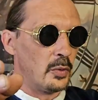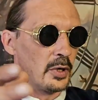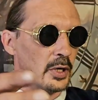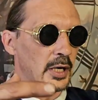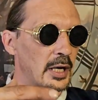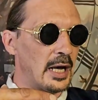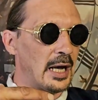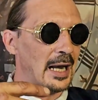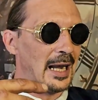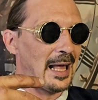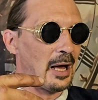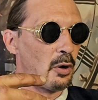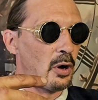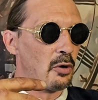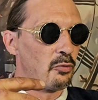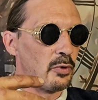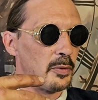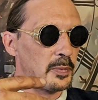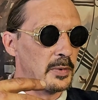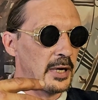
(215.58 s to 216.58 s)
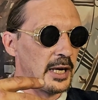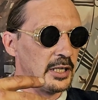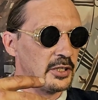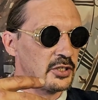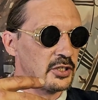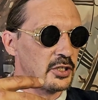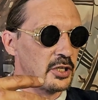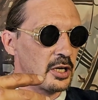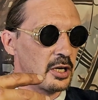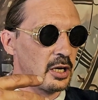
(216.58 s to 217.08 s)
going to allow our ribcage
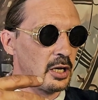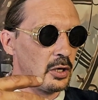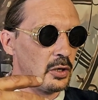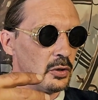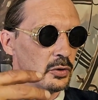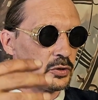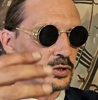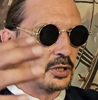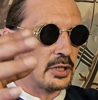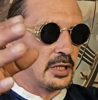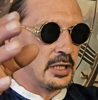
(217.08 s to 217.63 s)
to close